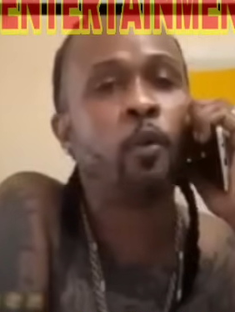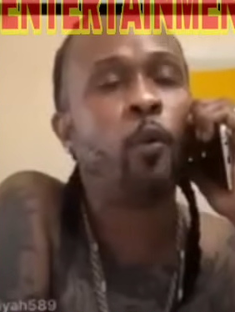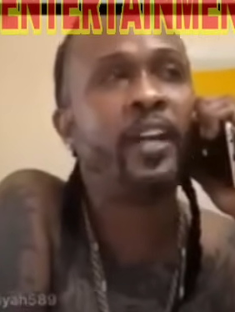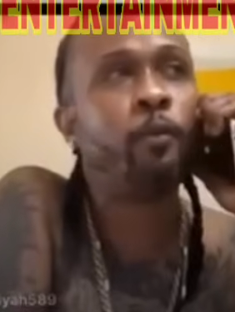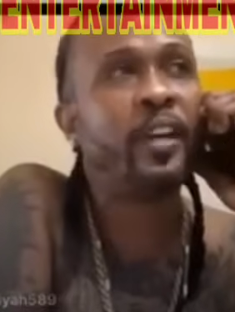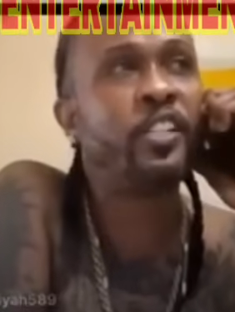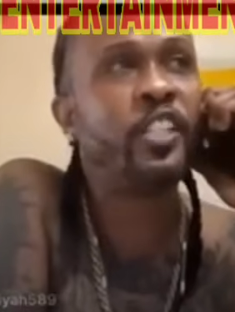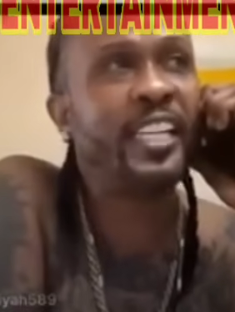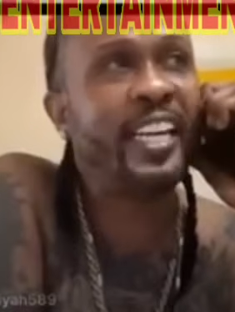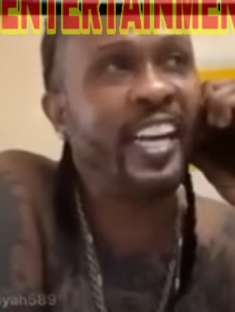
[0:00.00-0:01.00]
when
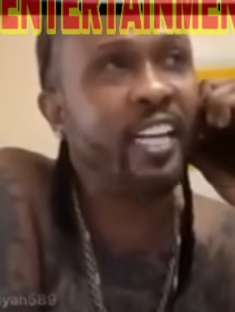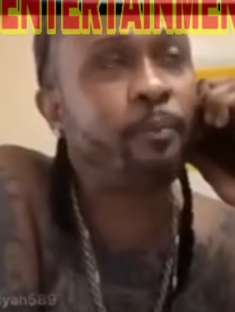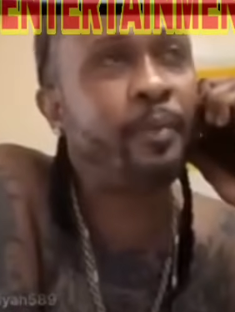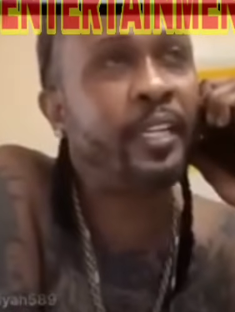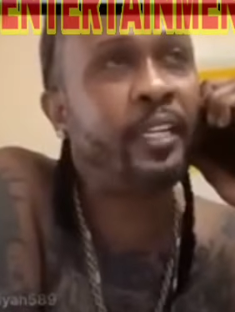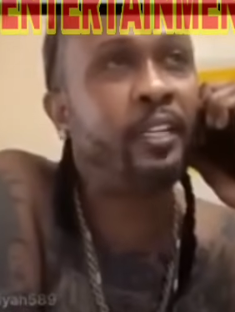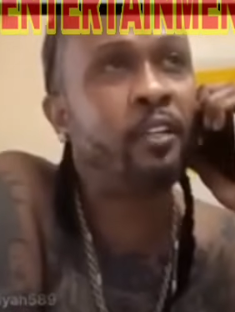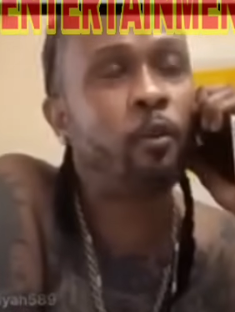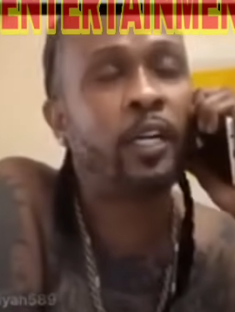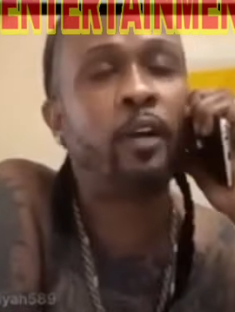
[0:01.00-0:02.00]
she kicked me,
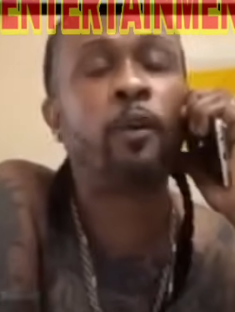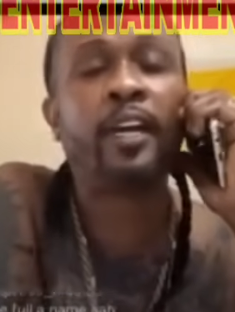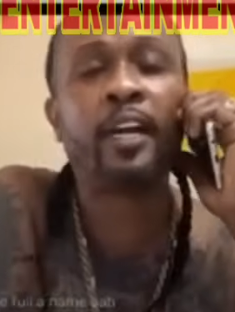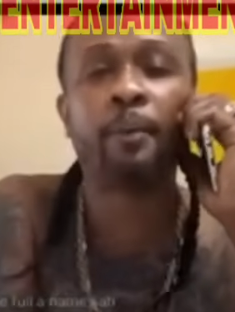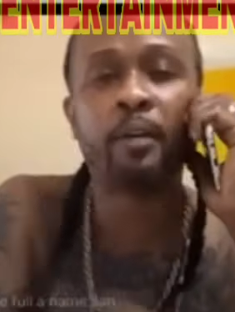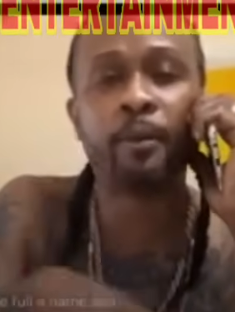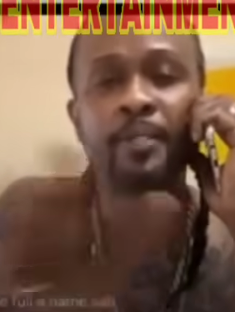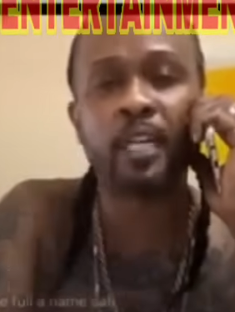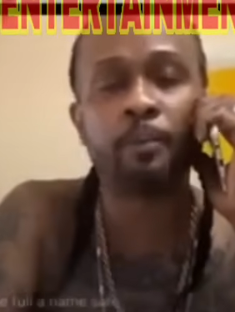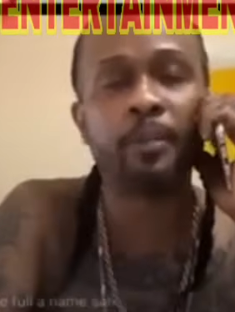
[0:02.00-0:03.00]
hold on, Amarii, remember
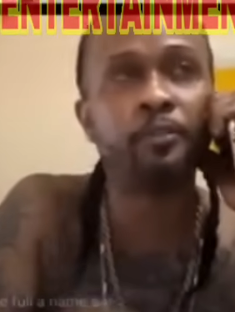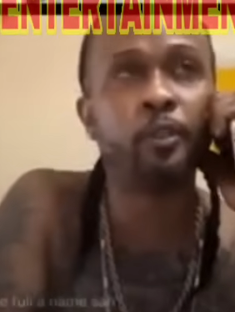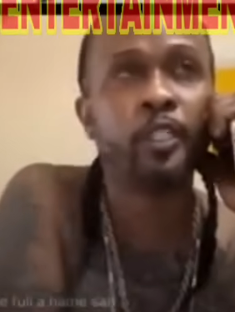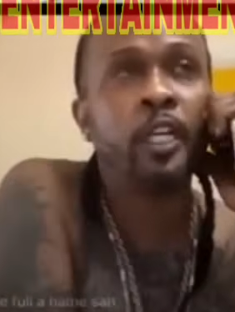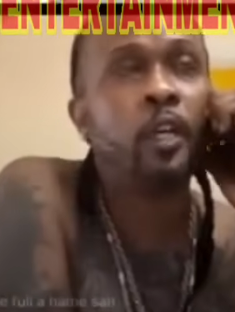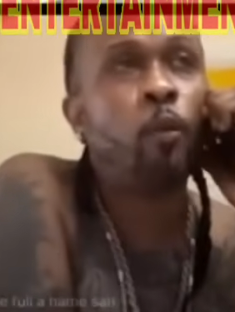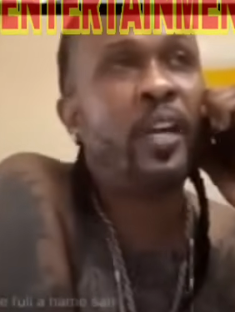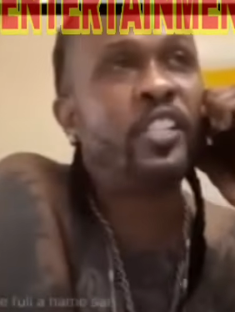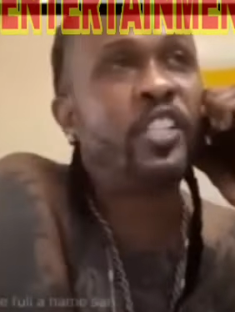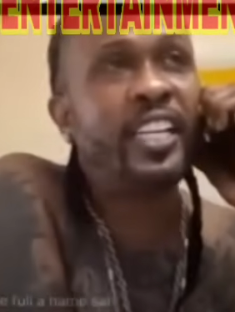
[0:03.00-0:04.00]
talk about the phone.
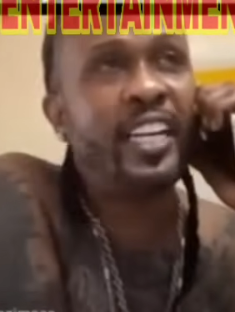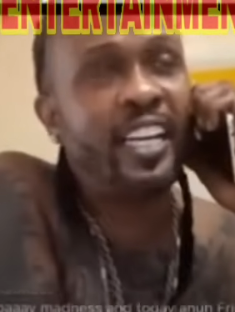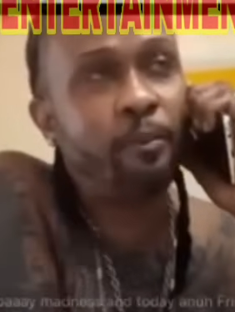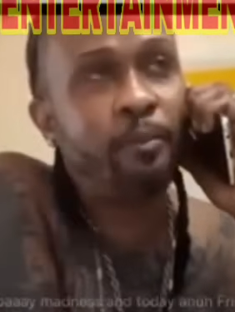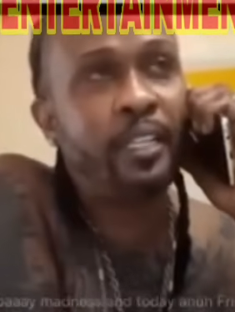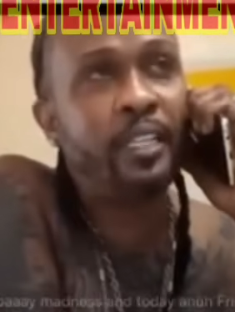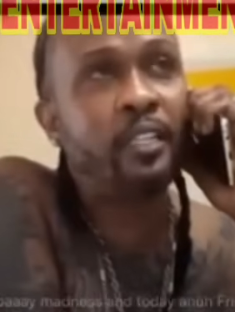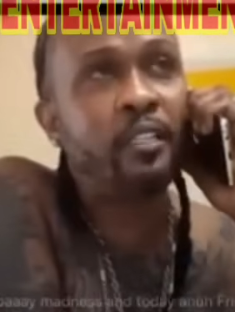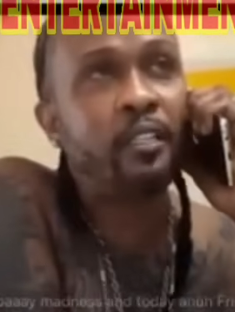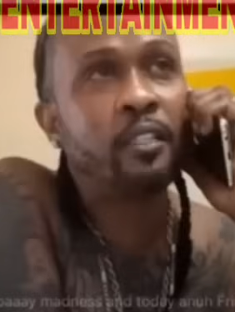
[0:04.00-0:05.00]
When she kicked
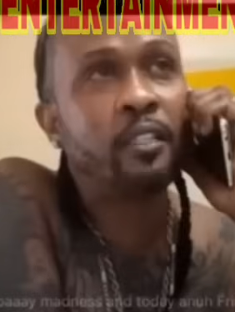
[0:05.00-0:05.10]
me,